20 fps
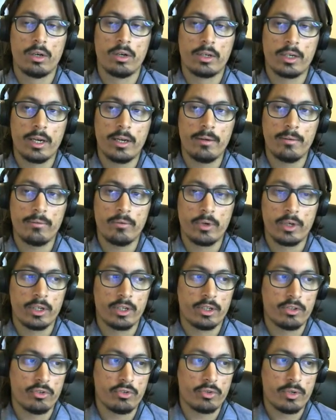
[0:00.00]
Okay, we're going
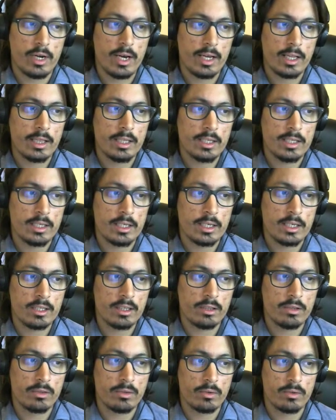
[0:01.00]
to drag this
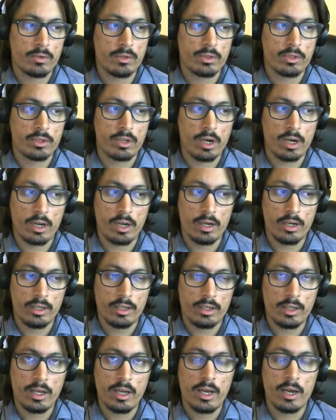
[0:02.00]
into the skylight.
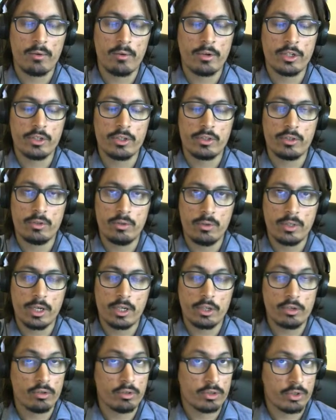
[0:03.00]
And when you do
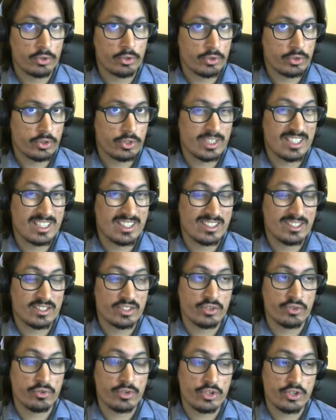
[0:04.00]
that, you'll notice it
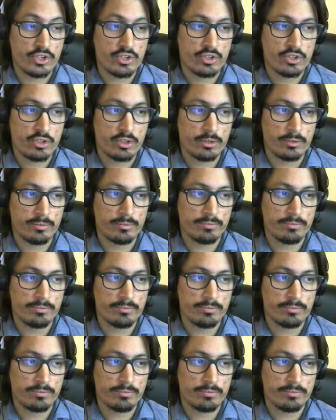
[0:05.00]
doesn't register.